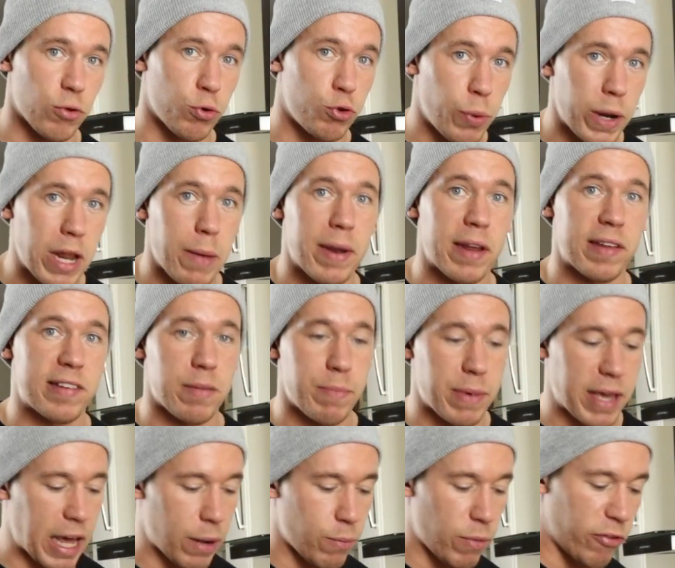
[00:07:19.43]
So 20 minutes to
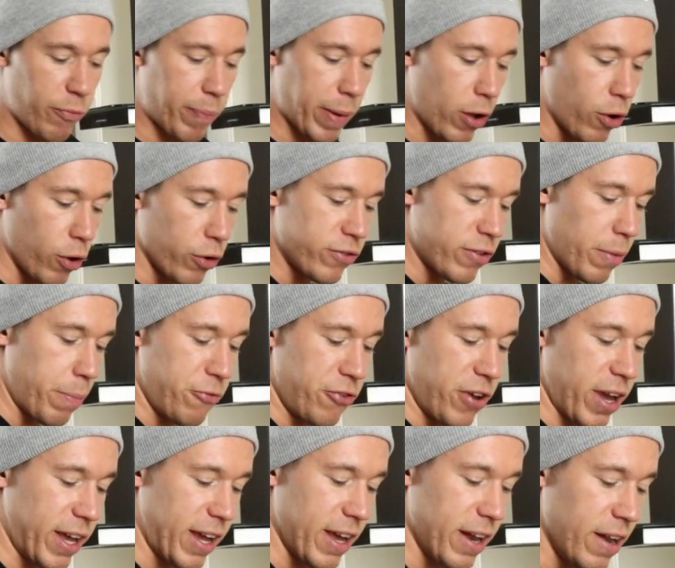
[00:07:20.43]
begin with, because the
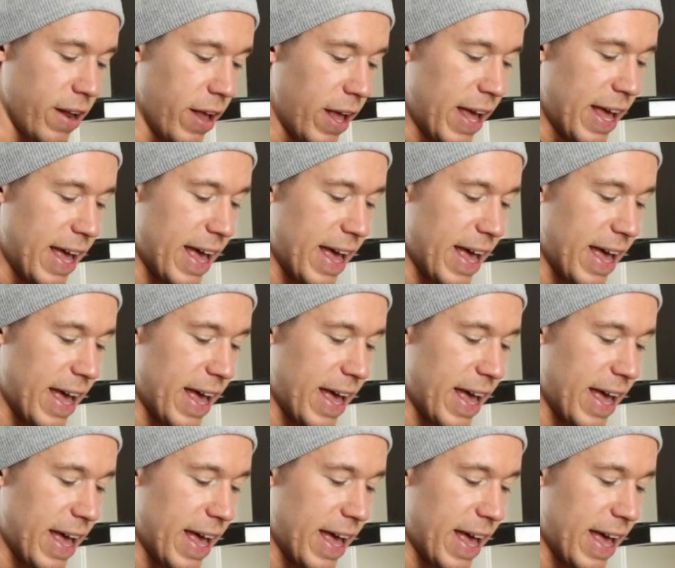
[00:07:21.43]
chicken